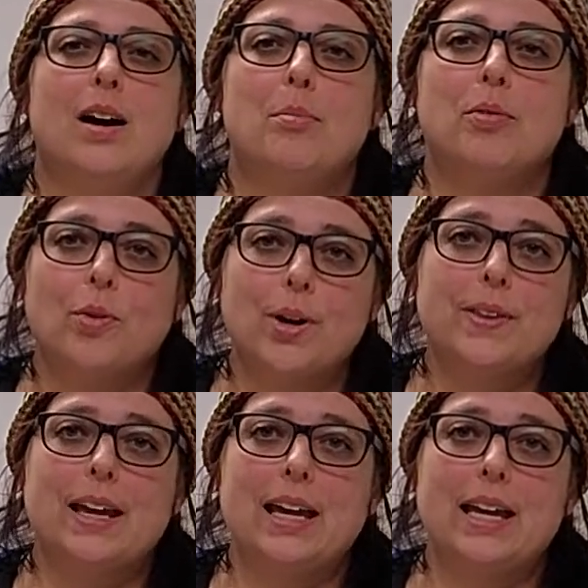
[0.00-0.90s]
Before
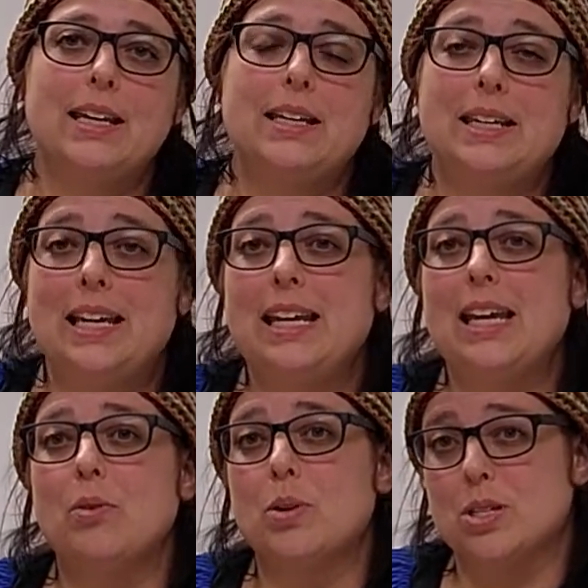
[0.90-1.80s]
then,
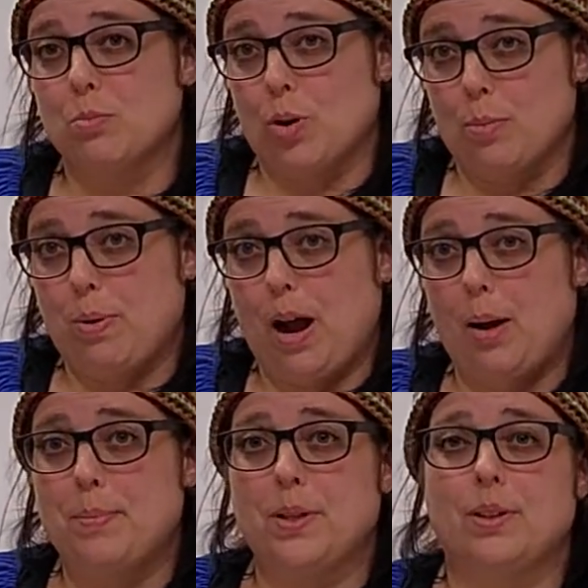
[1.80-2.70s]
knitting was more
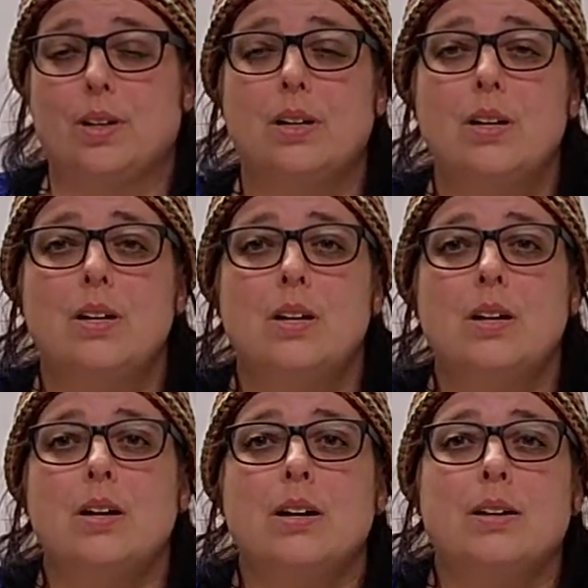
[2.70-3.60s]
popular.
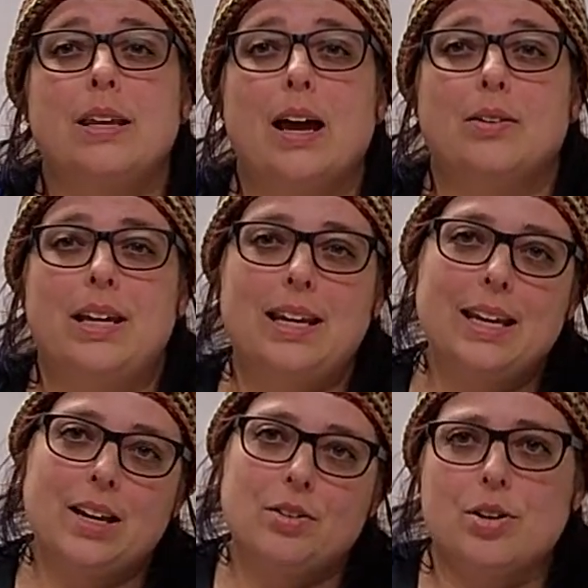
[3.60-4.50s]
Now,
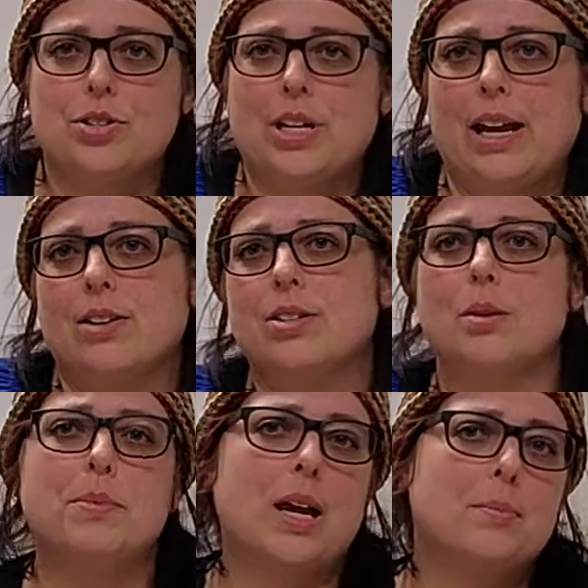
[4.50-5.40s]
knitting and crochet are
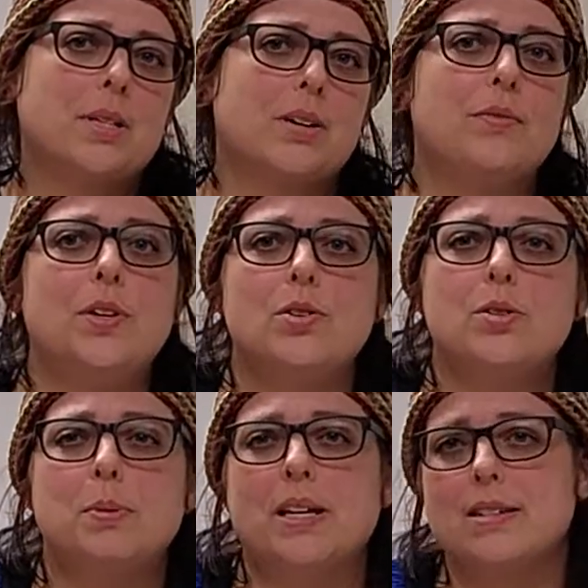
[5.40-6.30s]
sometimes
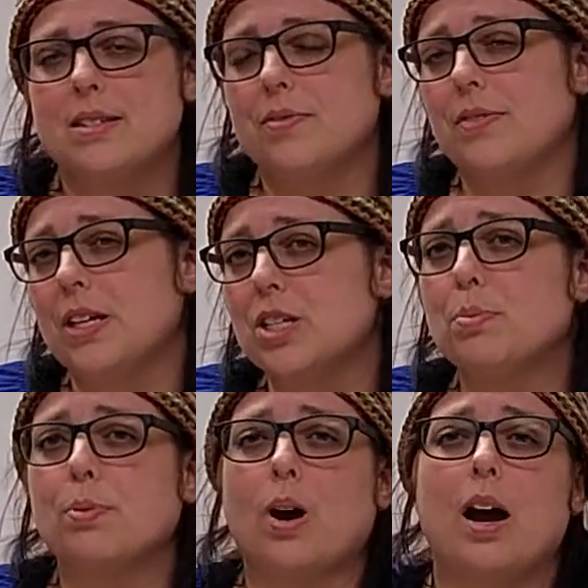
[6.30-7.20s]
confused because the
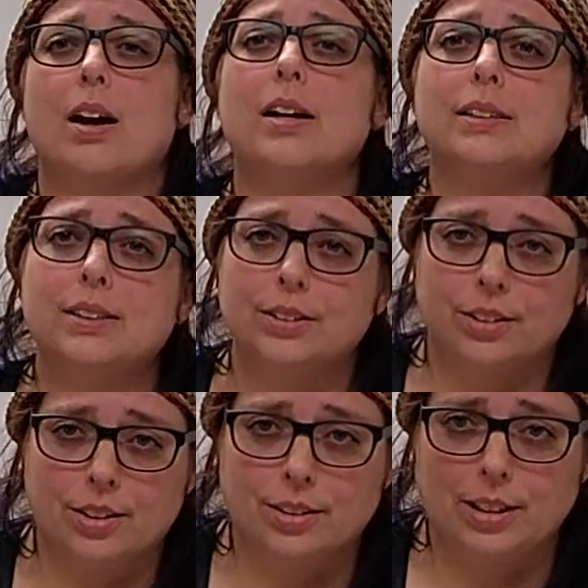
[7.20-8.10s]
finished products
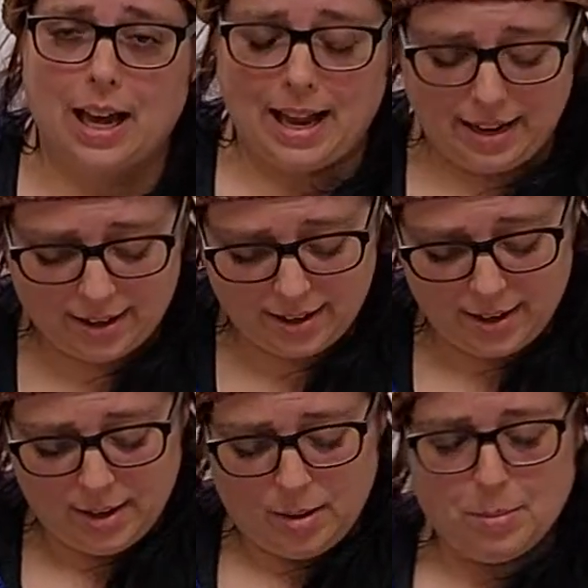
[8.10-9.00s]
look alike,
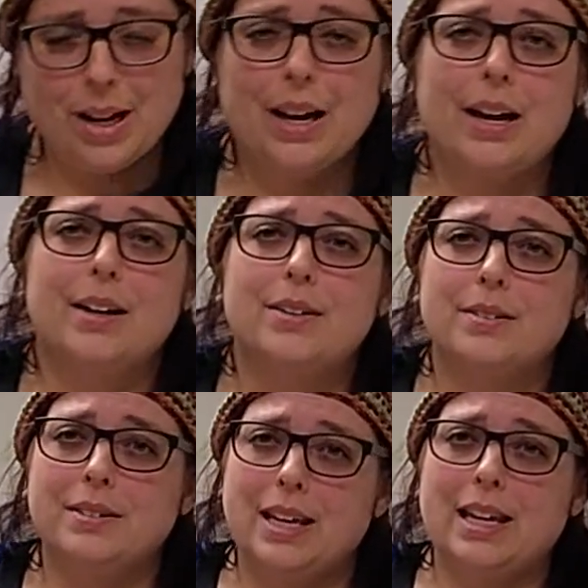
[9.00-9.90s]
but
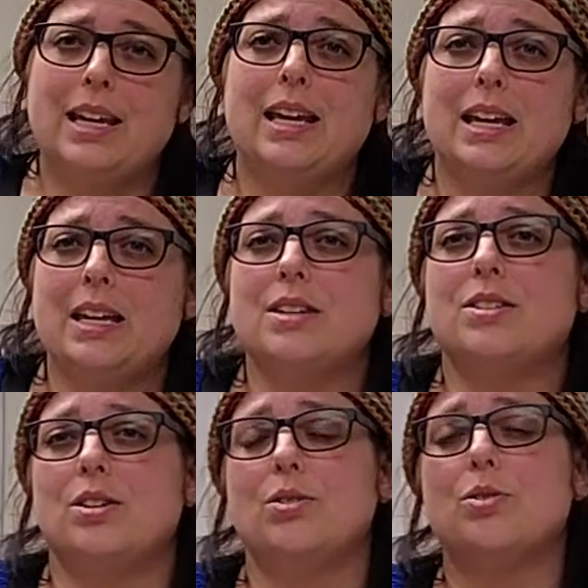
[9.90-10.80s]
knitting
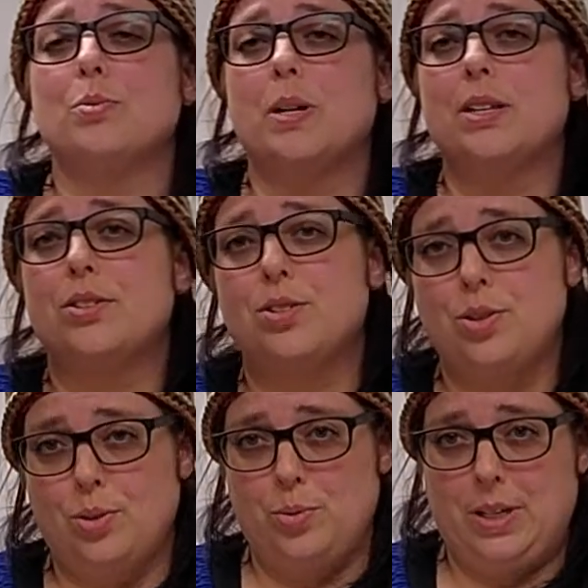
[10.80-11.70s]
is used with
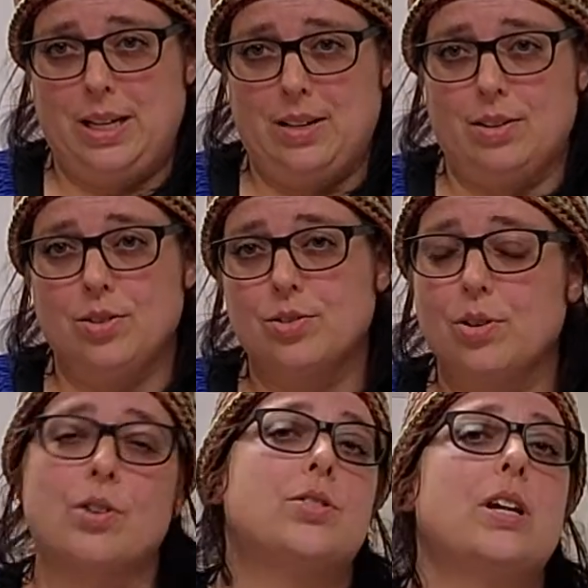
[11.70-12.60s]
2 needles,
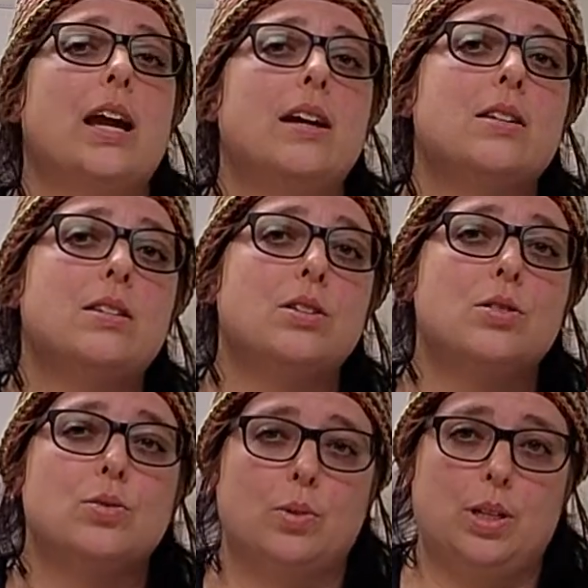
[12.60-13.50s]
crochet is
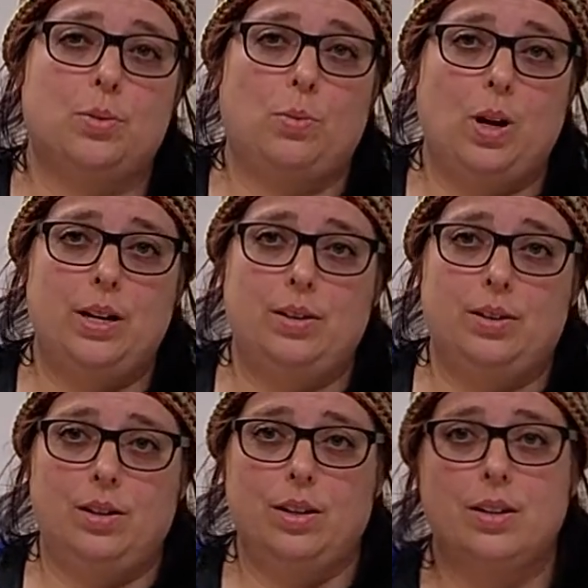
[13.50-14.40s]
used with 1
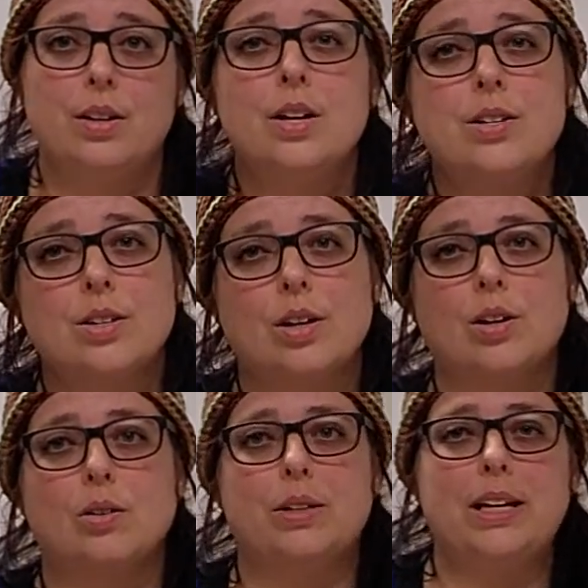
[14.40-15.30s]
hook.
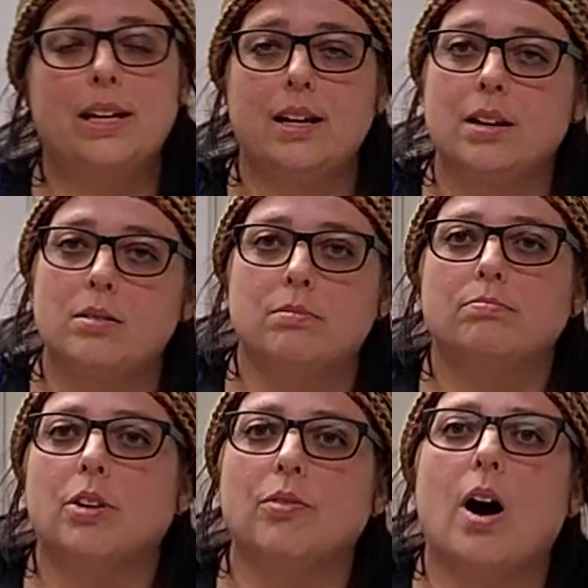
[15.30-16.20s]
So knitting
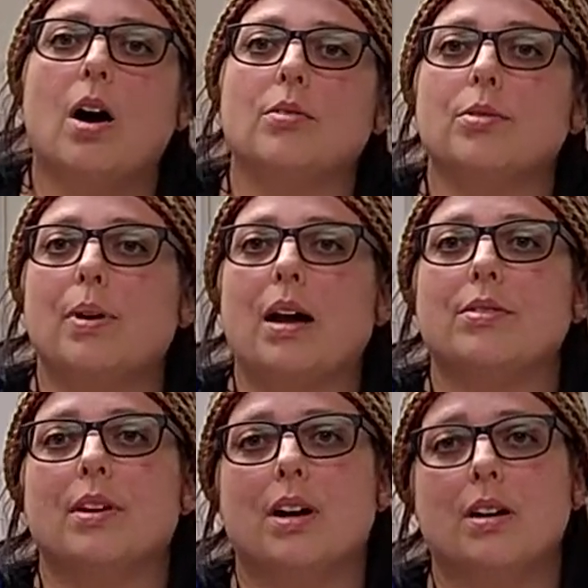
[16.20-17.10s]
evolved
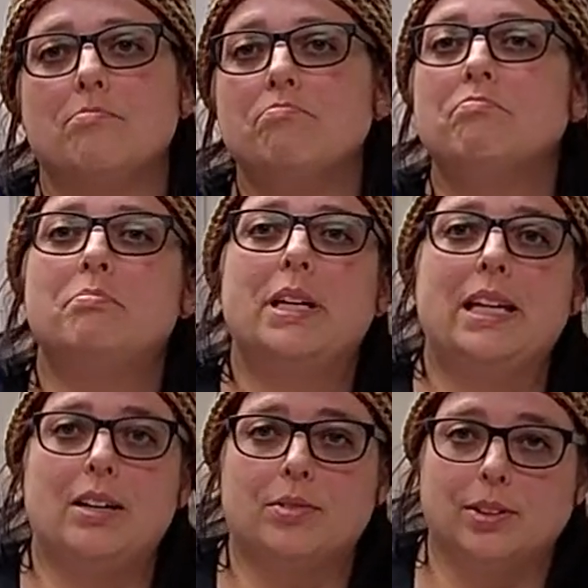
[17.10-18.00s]
around the
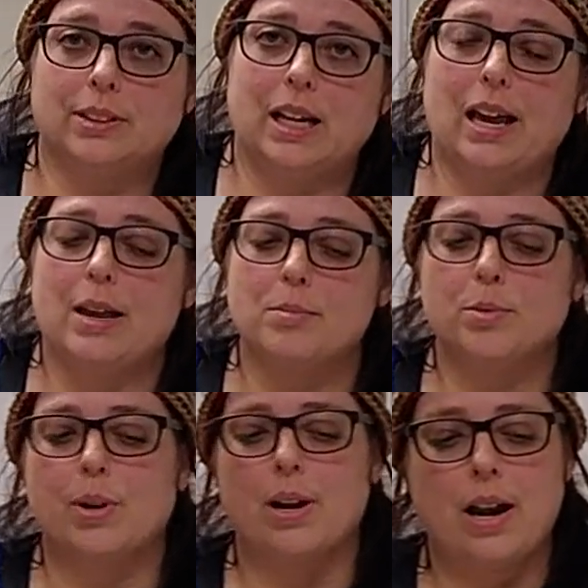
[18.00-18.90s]
medieval times,
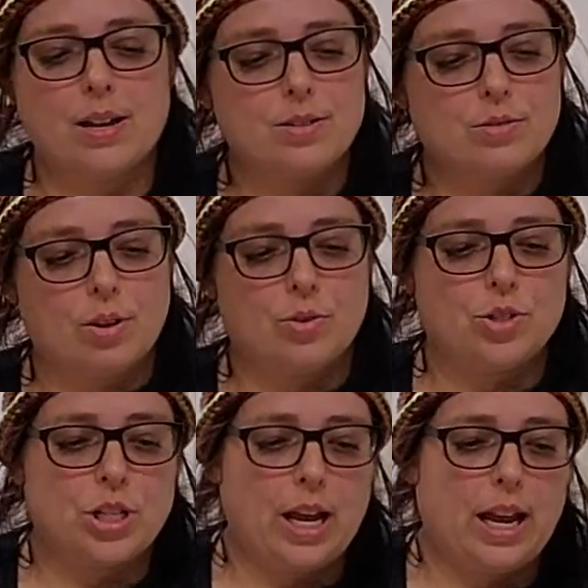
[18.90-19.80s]
whereas
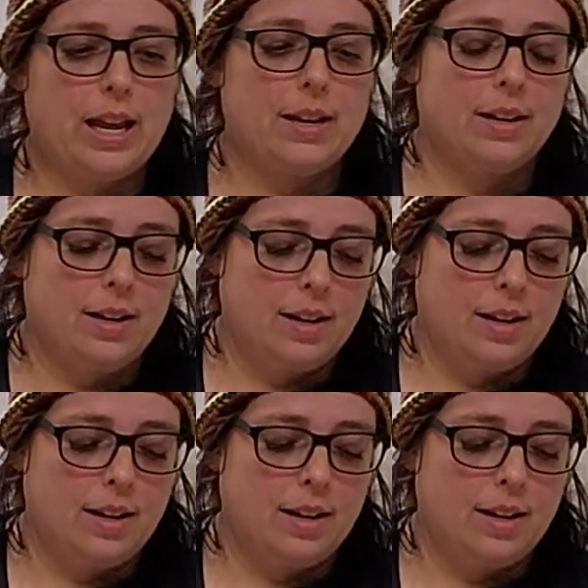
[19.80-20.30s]
crochet